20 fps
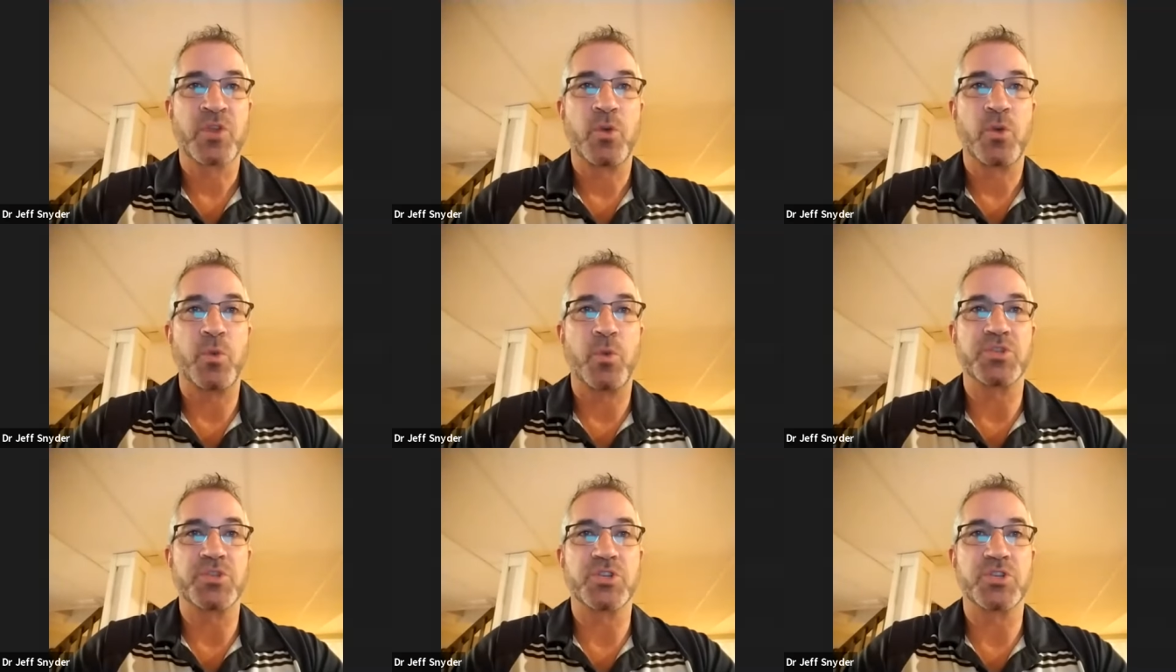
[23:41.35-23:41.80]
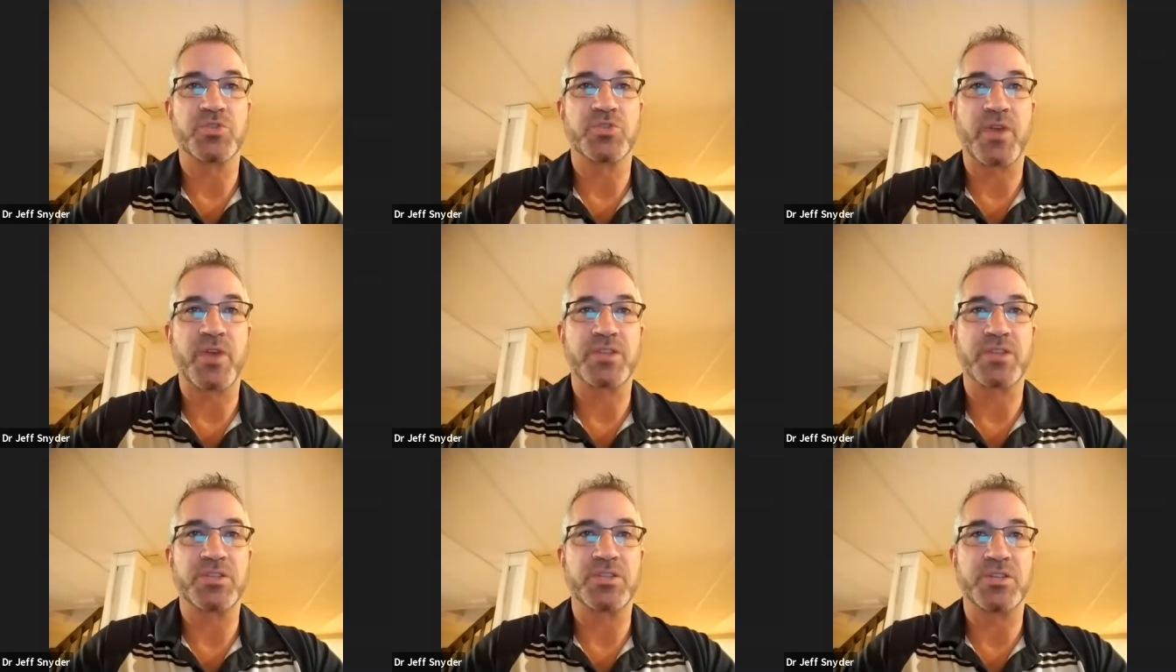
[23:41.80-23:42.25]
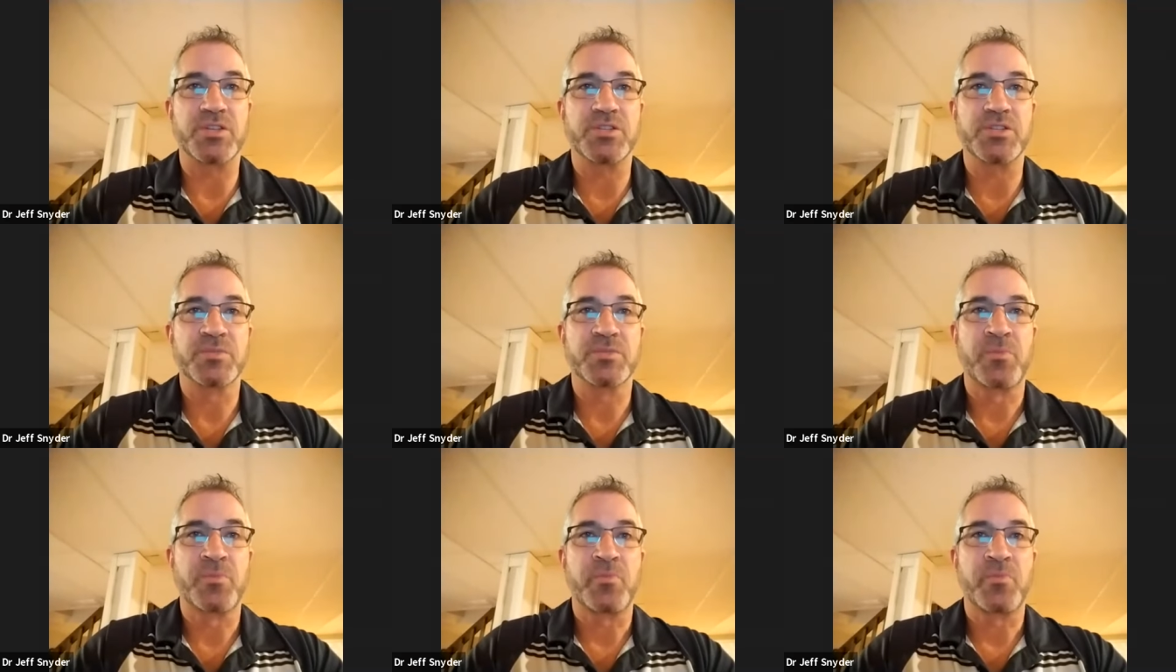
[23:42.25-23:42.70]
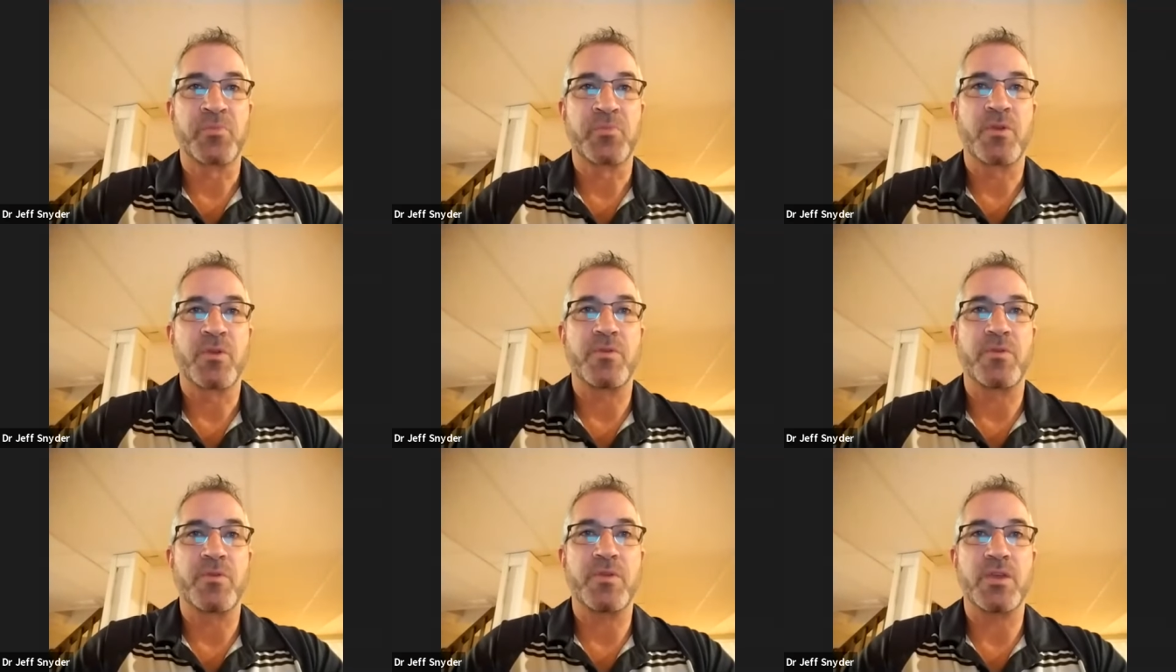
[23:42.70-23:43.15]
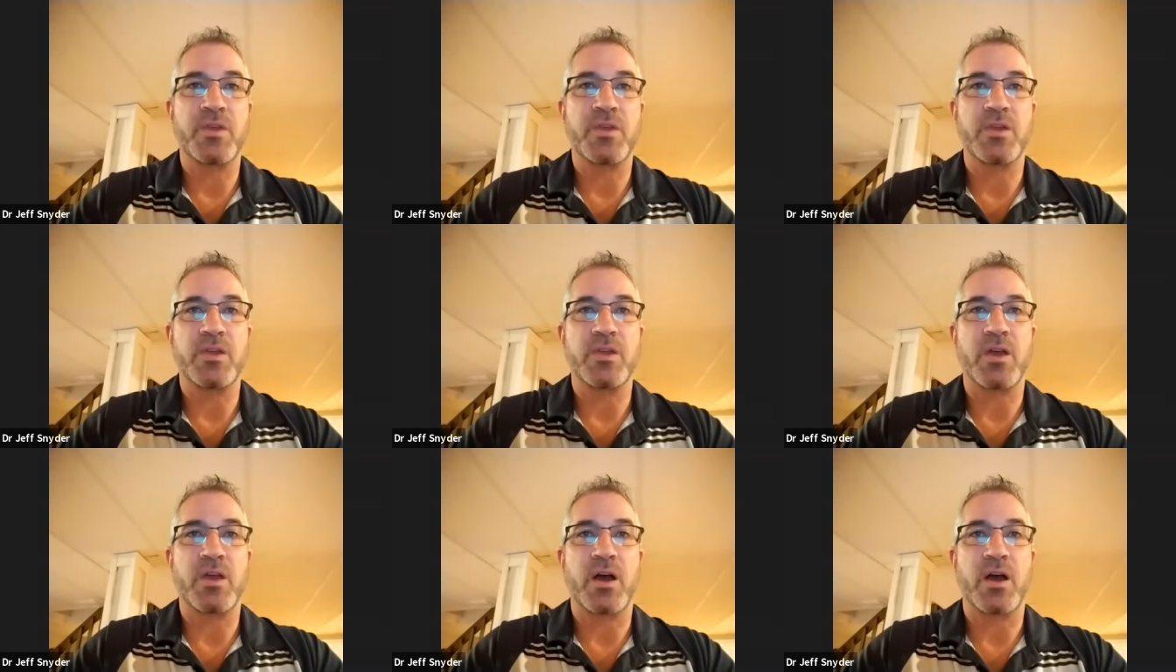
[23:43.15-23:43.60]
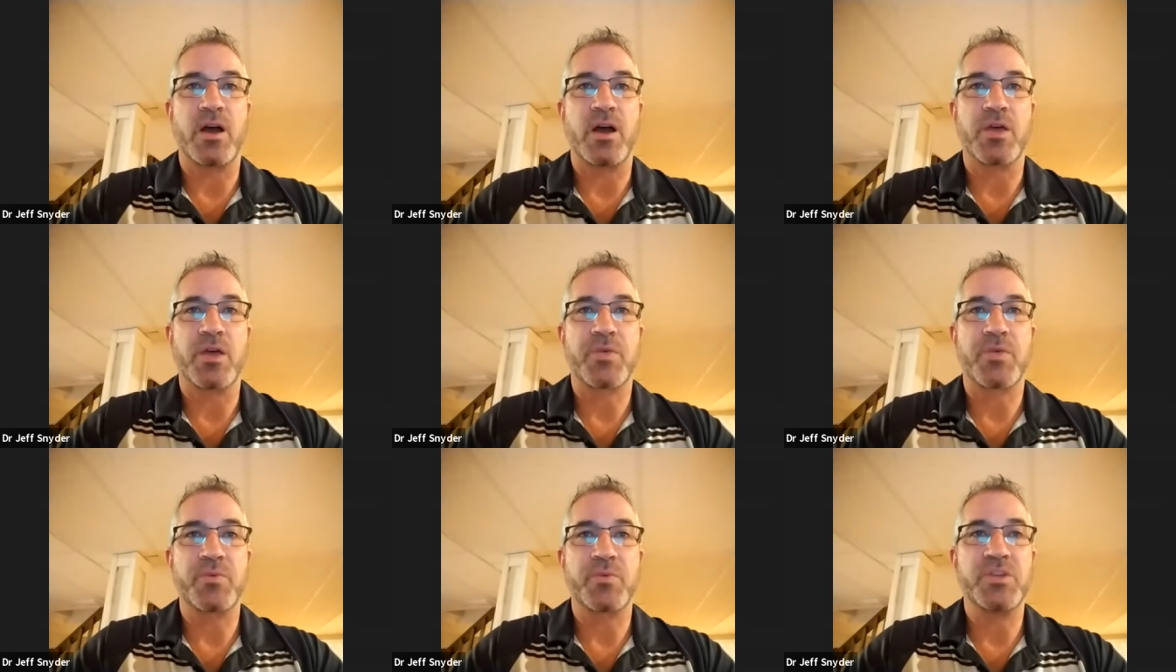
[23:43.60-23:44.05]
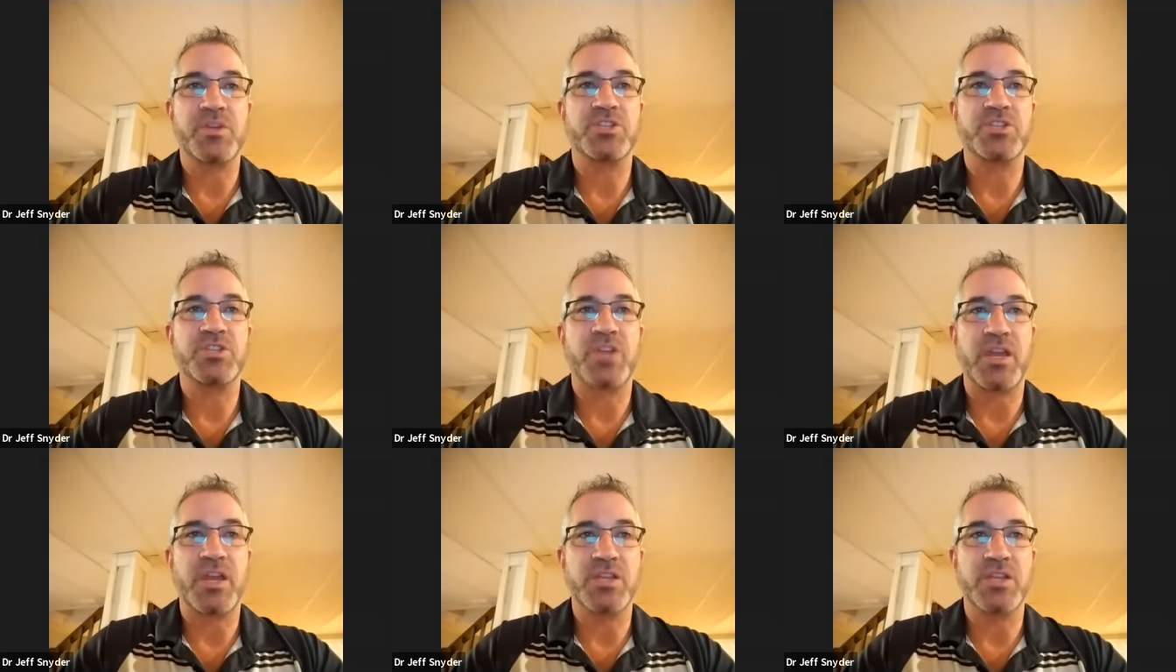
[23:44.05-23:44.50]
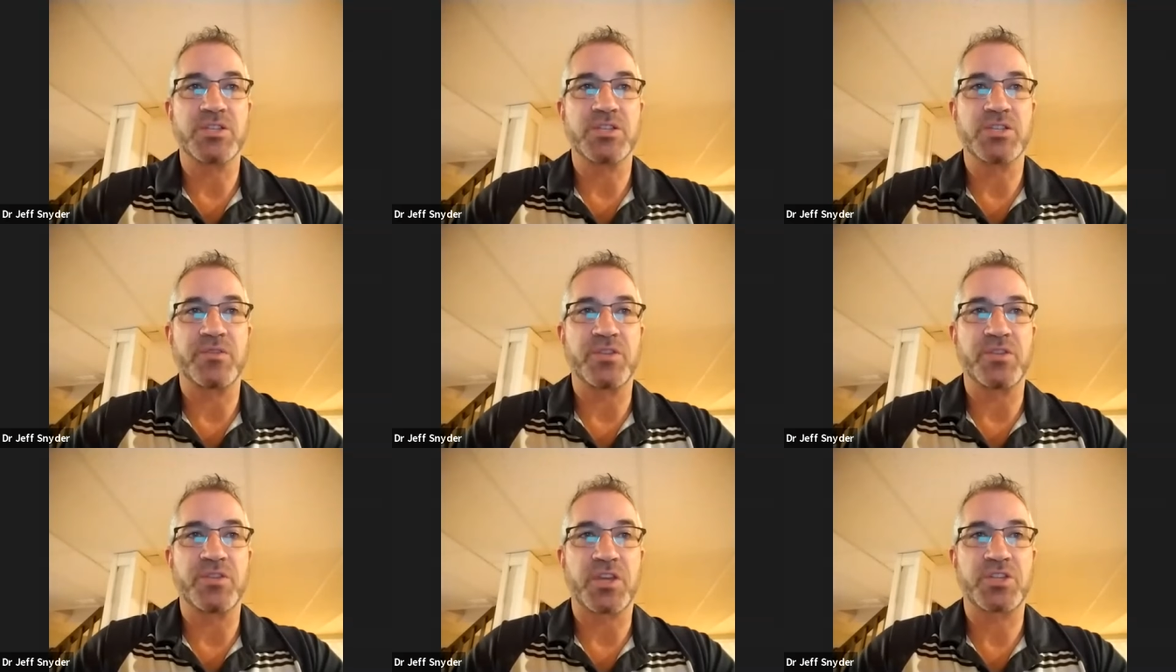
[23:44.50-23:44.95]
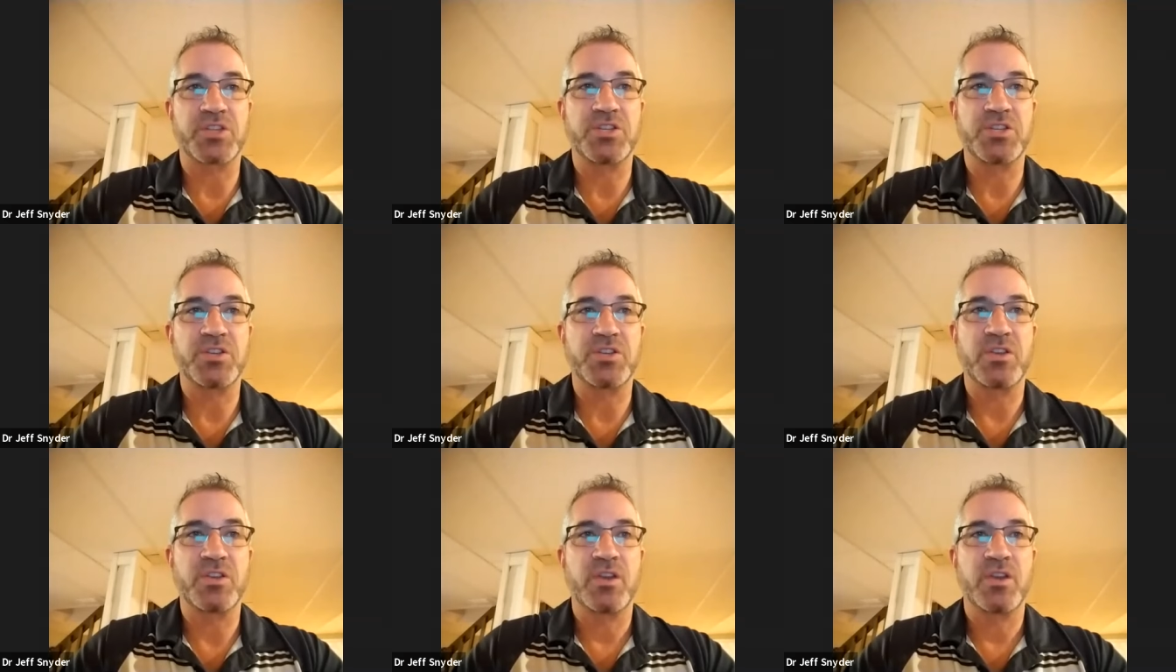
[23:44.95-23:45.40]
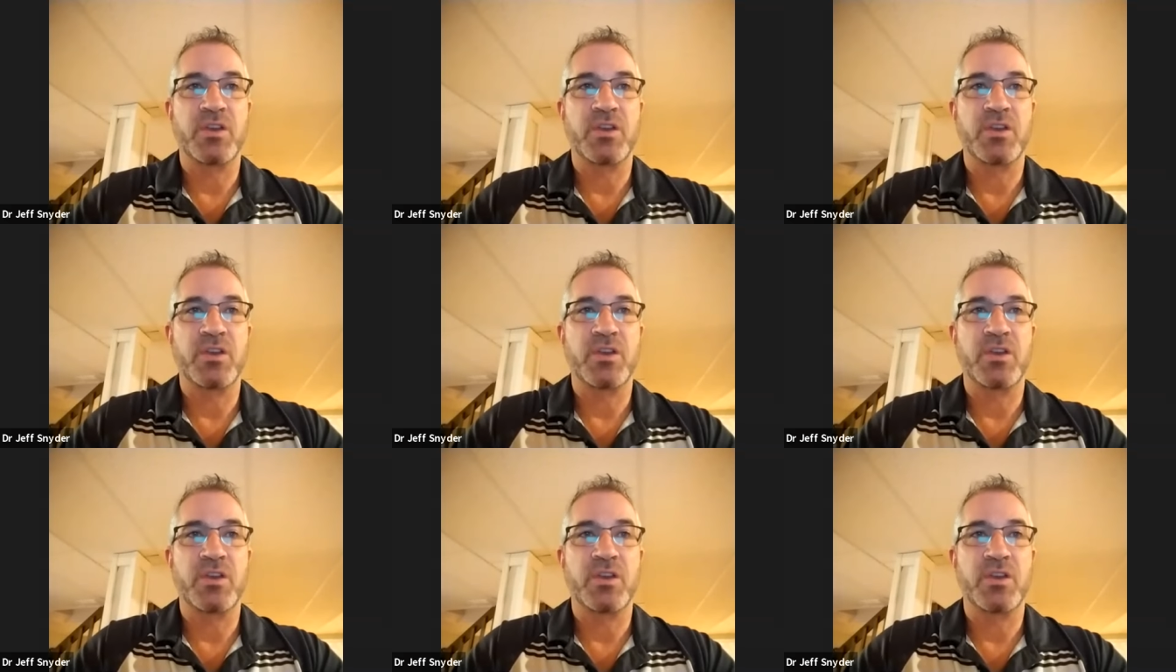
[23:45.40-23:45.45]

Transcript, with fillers: which addresses the uh, three chains of addiction,